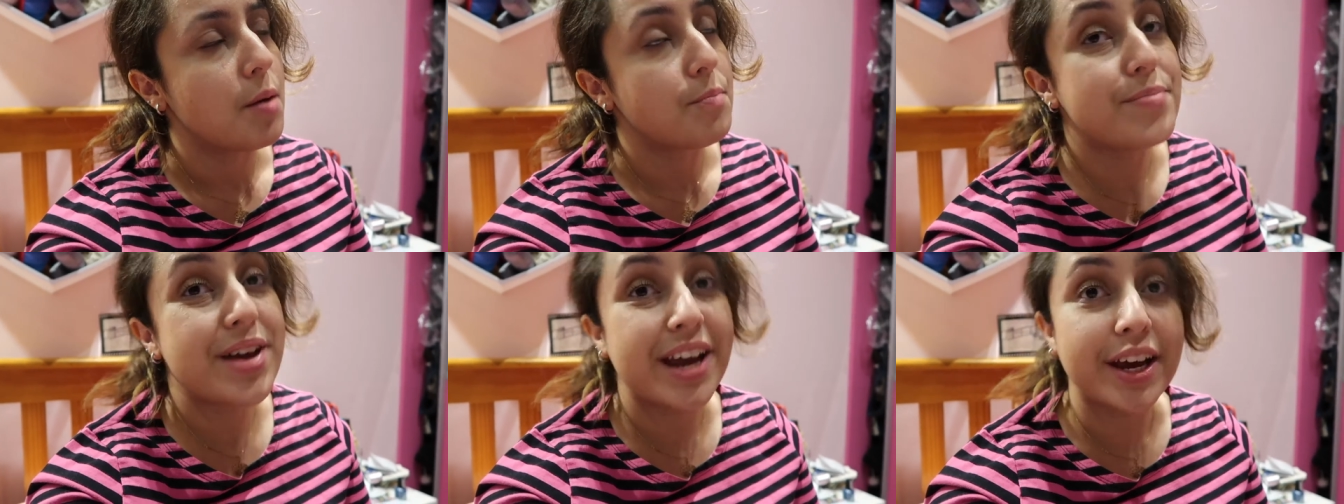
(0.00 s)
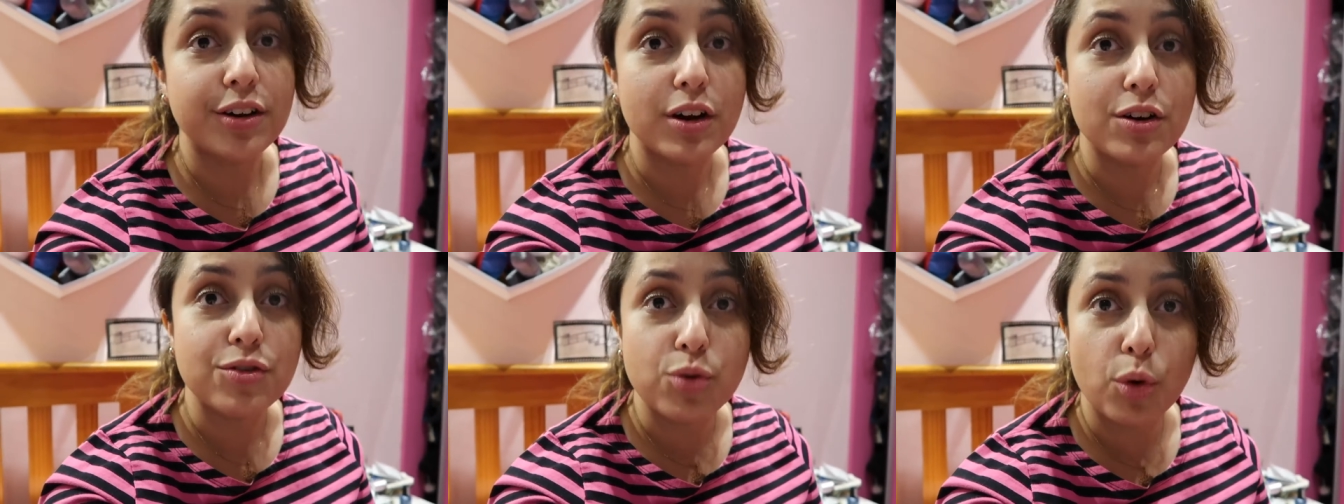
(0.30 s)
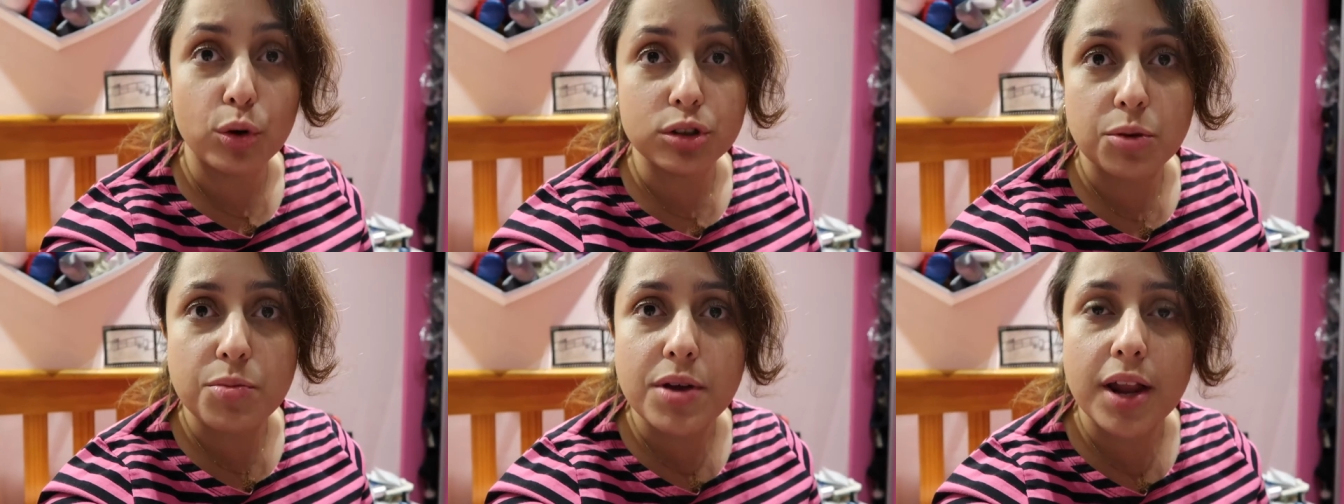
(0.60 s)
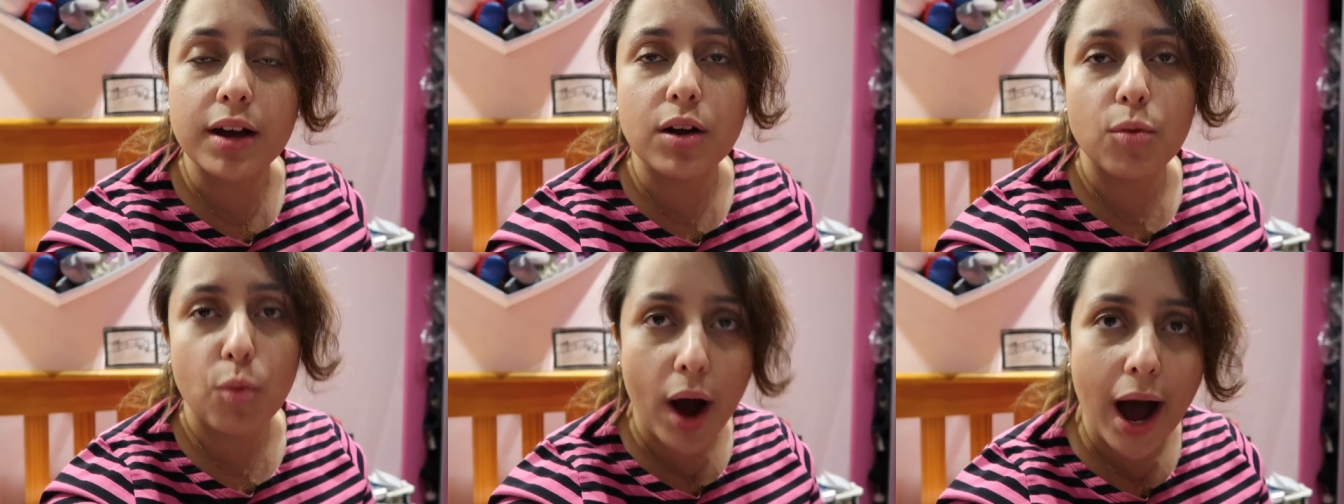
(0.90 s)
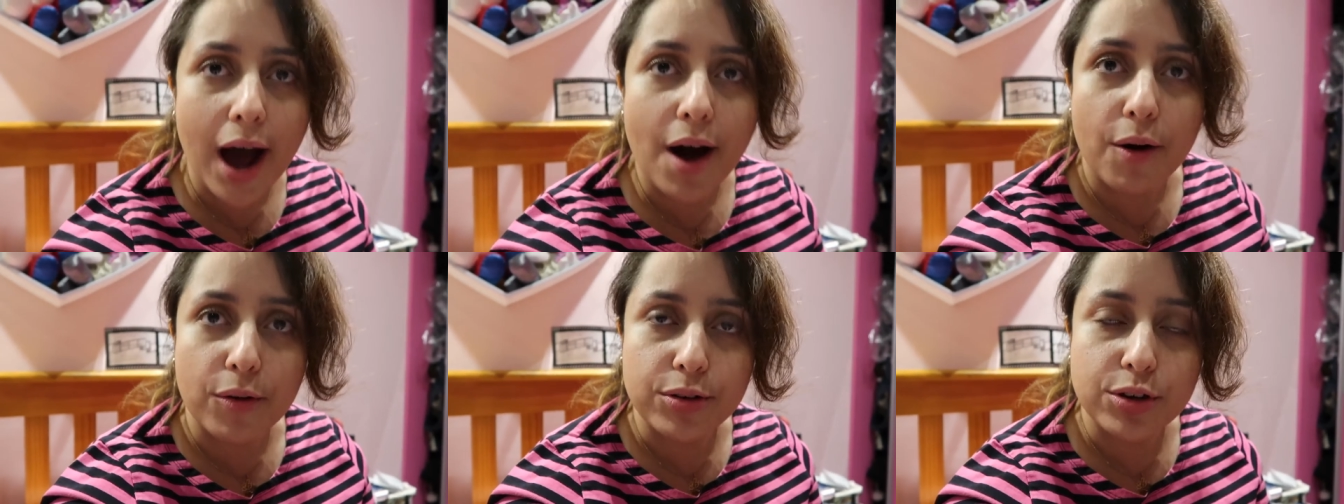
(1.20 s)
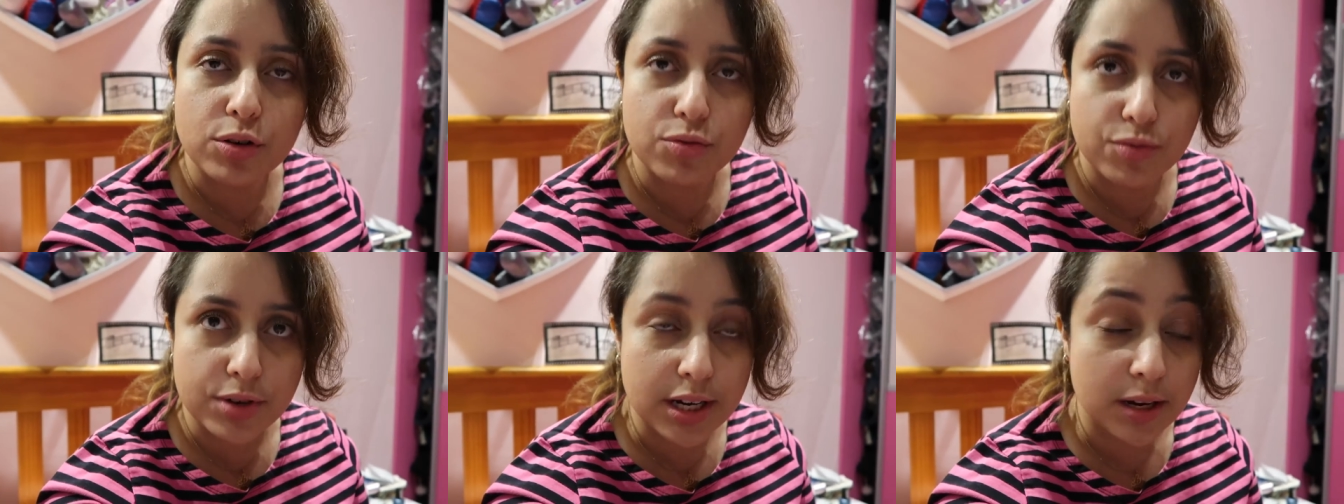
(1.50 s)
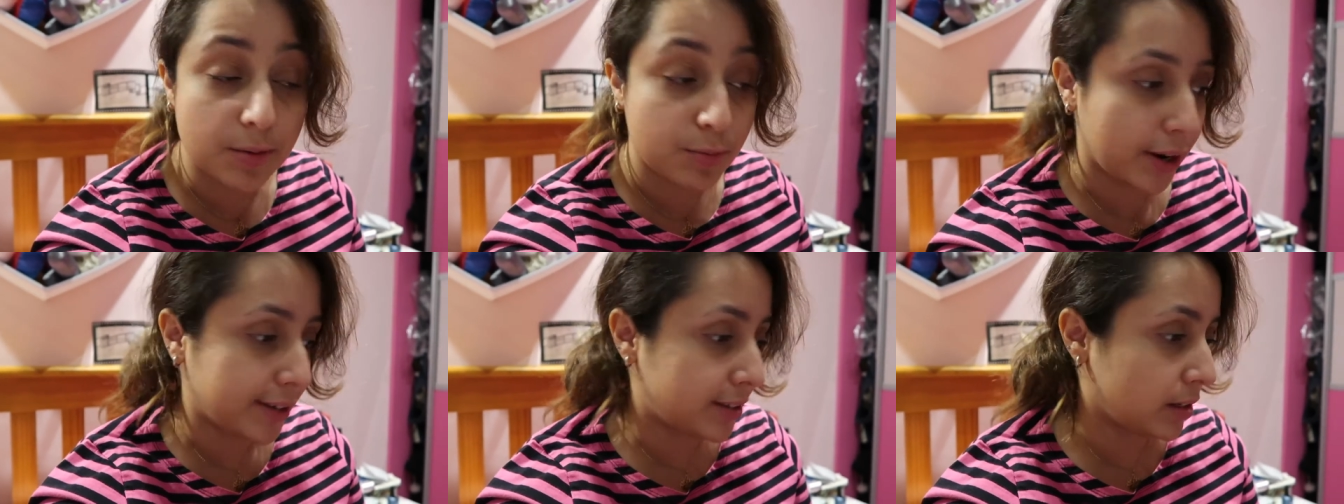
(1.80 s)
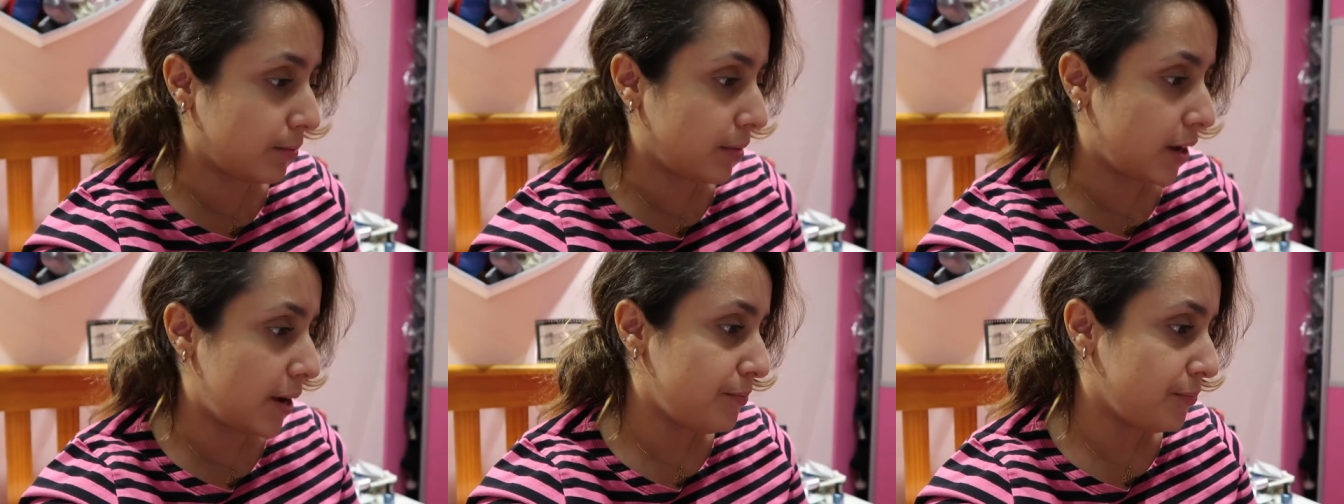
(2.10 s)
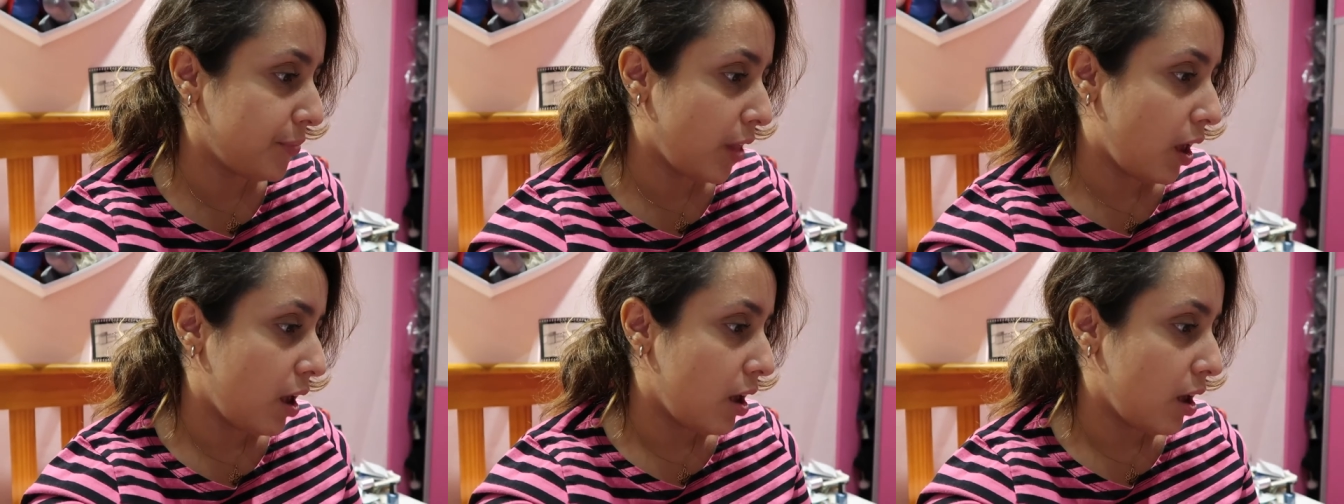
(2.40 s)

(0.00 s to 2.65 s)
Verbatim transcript: big enough role to be like, wow, you're really impressing me.